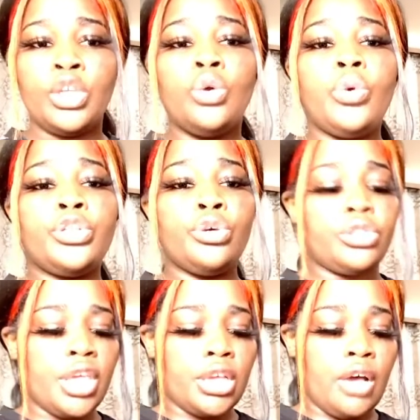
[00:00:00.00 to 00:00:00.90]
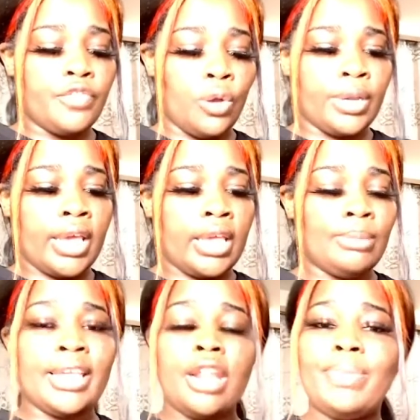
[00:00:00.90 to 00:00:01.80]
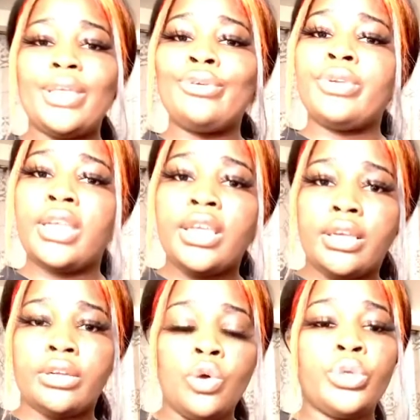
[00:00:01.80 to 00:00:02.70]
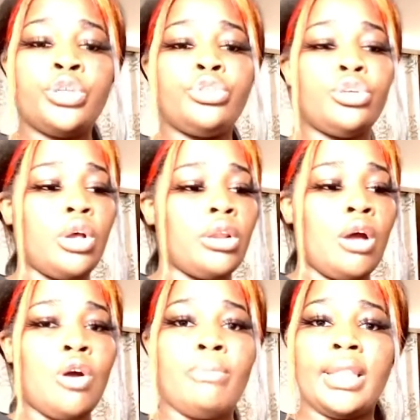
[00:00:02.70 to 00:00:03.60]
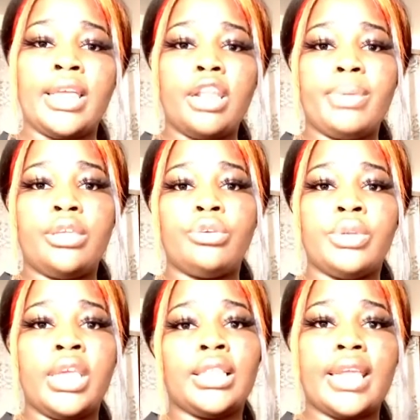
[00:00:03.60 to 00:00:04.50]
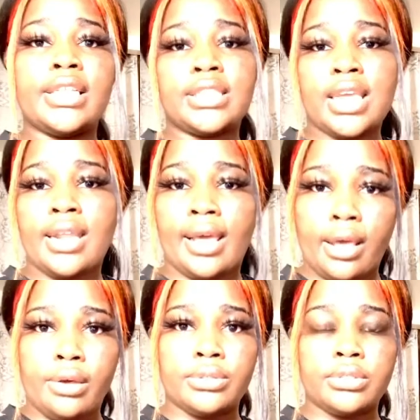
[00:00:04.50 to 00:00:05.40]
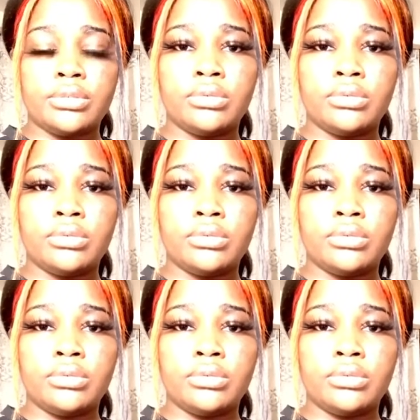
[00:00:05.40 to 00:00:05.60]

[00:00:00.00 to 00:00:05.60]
When you think of your name, let it be unique. When you do your logo, let it be unique. Let it stand out.